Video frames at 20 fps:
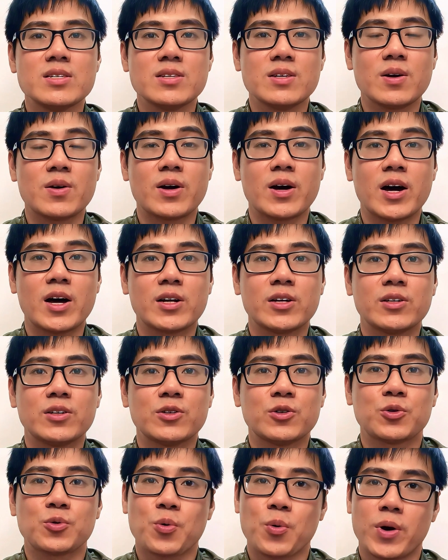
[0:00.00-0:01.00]
there are
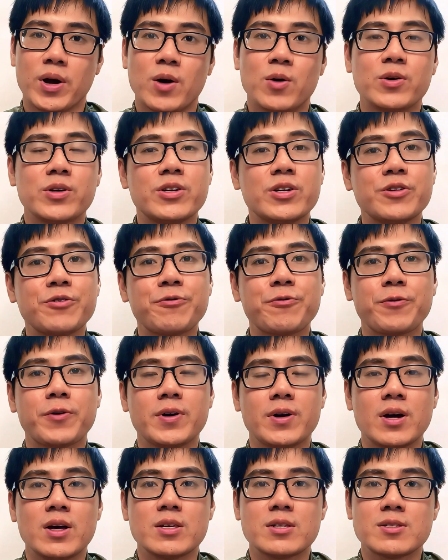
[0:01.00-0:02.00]
12
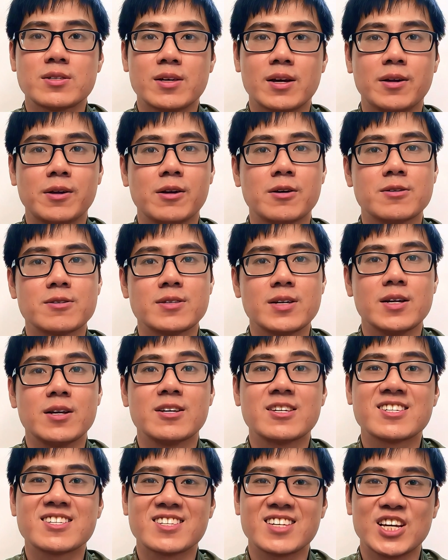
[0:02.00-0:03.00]
different ascendants in
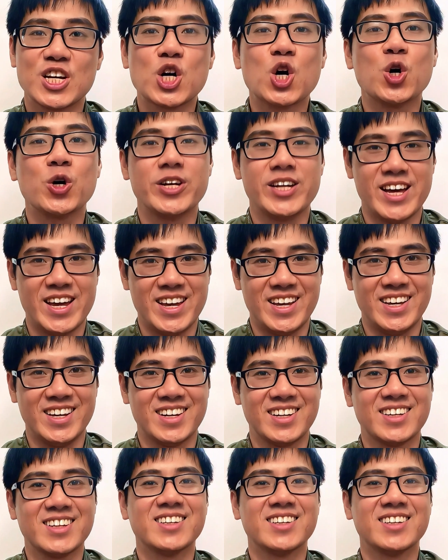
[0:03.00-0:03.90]
a single day.